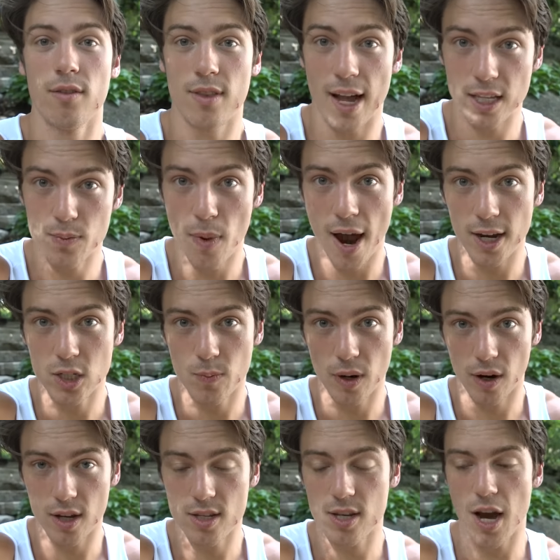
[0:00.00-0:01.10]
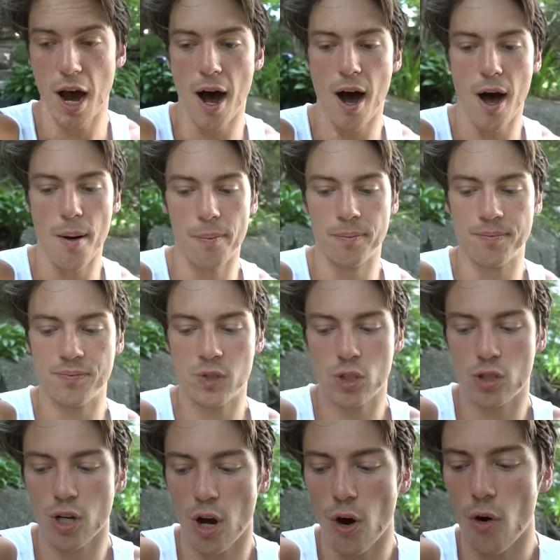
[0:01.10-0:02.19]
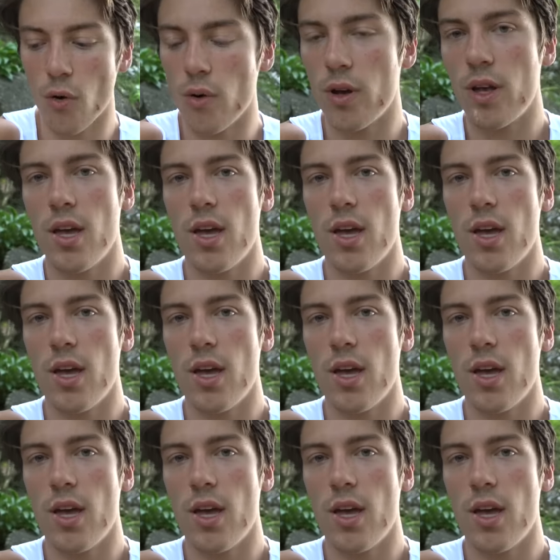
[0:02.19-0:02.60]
That's my experience. Um, so